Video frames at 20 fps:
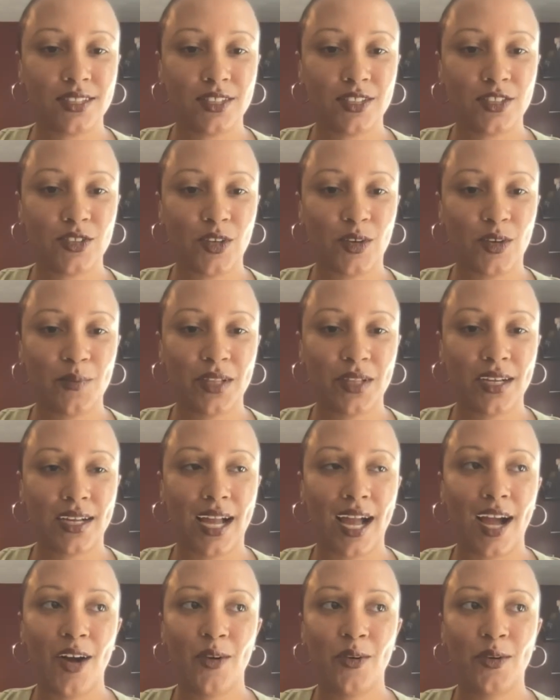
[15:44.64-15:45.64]
So I'm like,
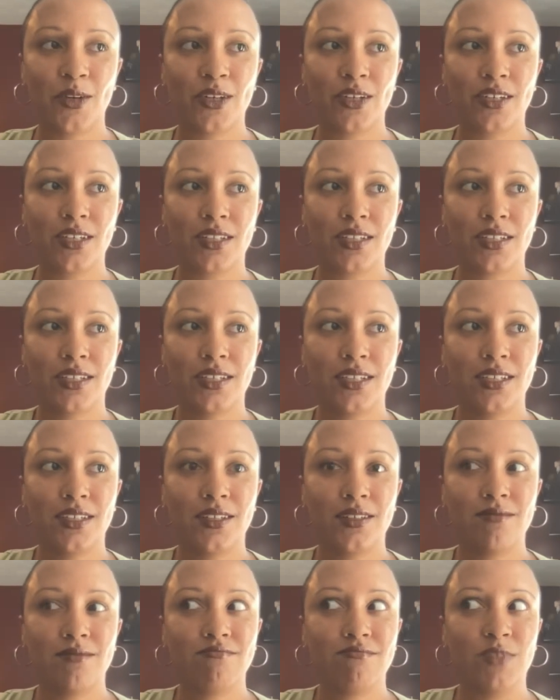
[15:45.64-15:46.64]
how are
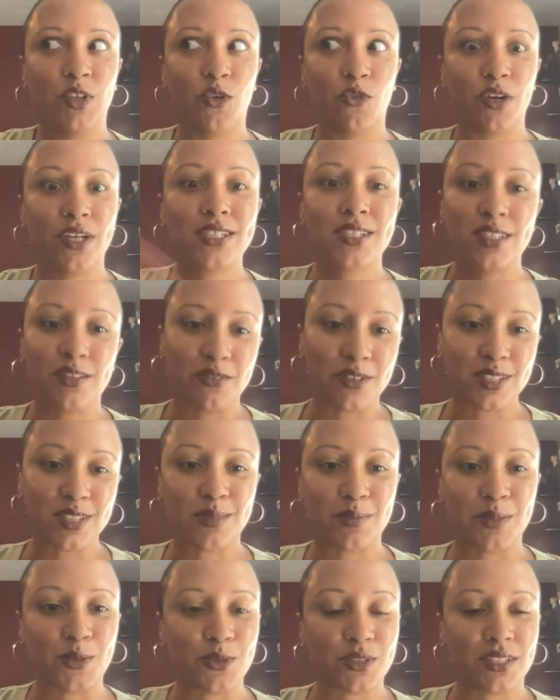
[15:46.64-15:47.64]
the rest of us
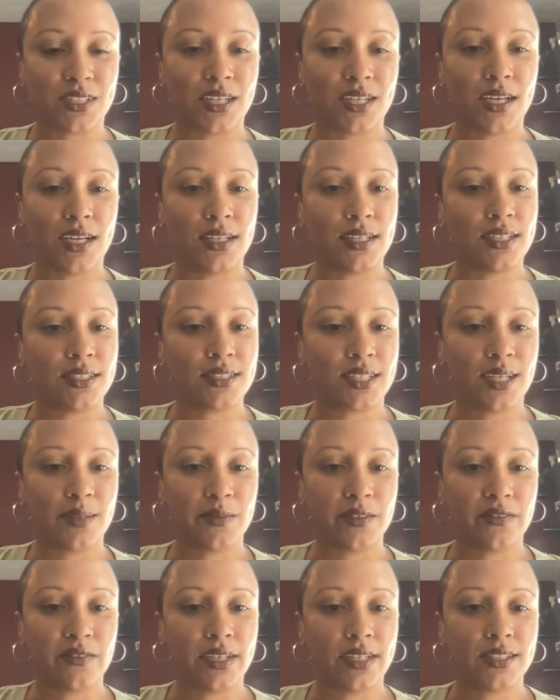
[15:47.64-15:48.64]
supposed to get any
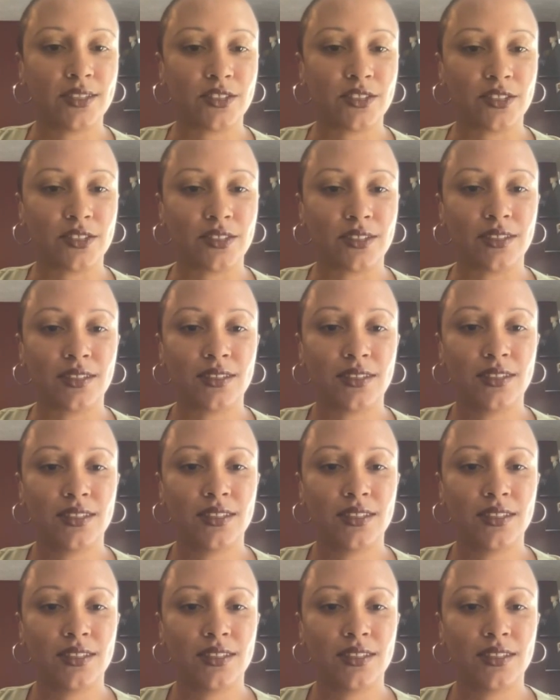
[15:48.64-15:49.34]
type of answer?